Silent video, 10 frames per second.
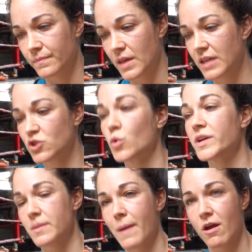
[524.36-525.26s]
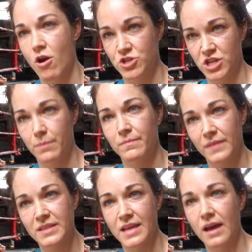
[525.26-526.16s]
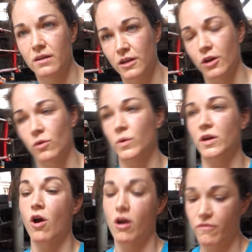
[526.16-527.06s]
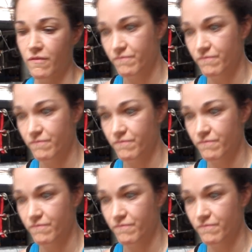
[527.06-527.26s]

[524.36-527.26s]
enjoys about our gym is that, you know, we are